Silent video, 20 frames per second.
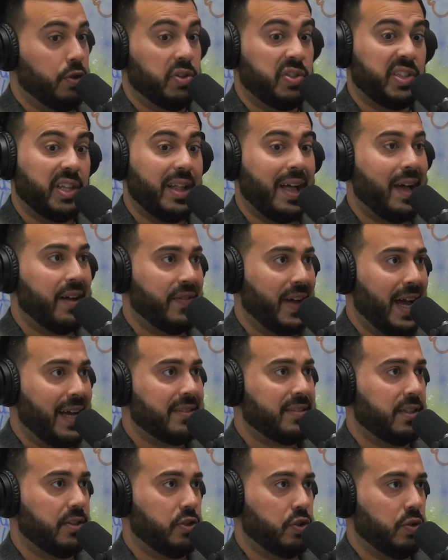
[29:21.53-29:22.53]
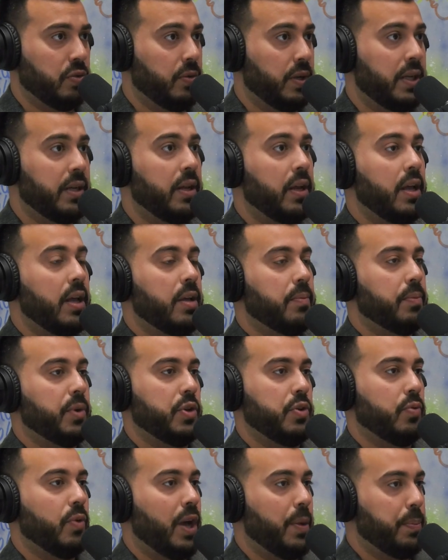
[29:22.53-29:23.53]
You'll still have access to it,
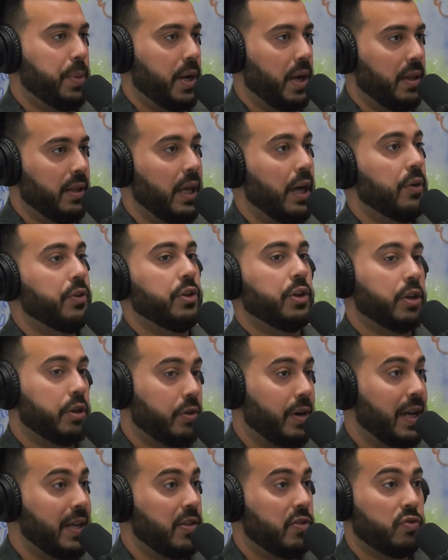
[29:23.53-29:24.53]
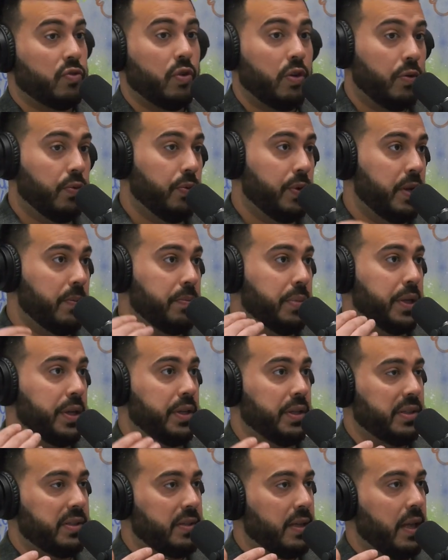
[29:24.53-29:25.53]
but you wipe it all out, your credit score
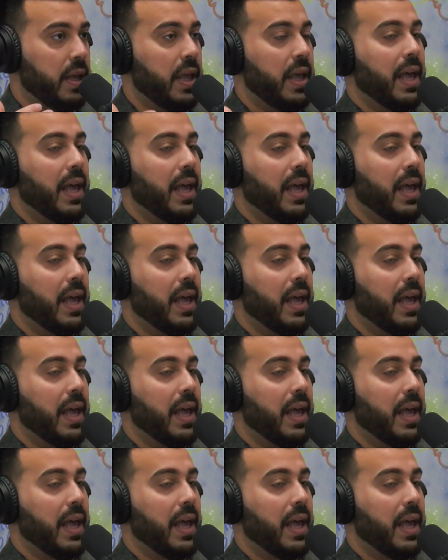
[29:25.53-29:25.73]
rebuilds,